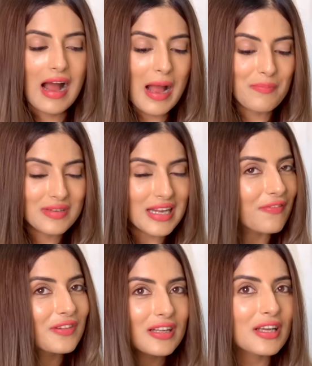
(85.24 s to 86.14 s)
I'm
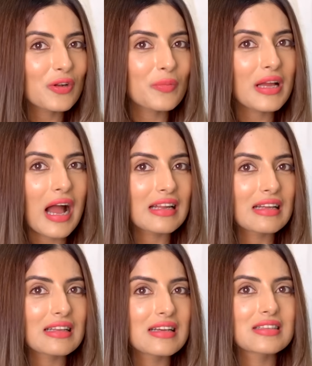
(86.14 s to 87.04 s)
definitely going to be
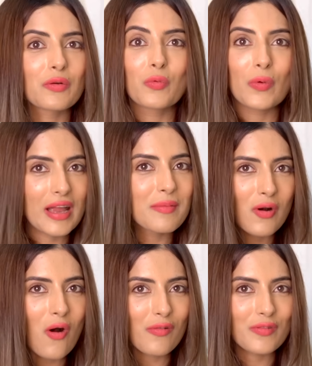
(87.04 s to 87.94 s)
adding this way
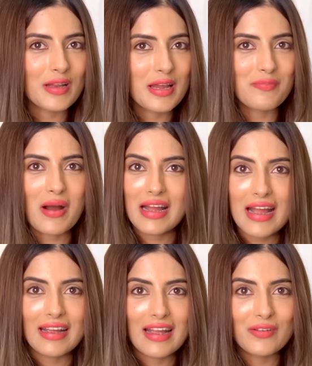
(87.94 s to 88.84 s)
more often in my
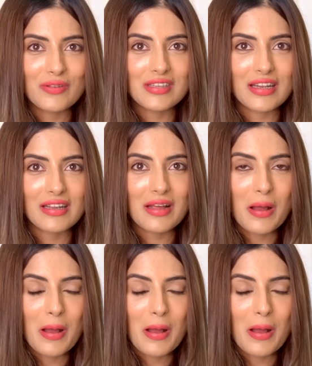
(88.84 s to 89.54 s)
hair care routine.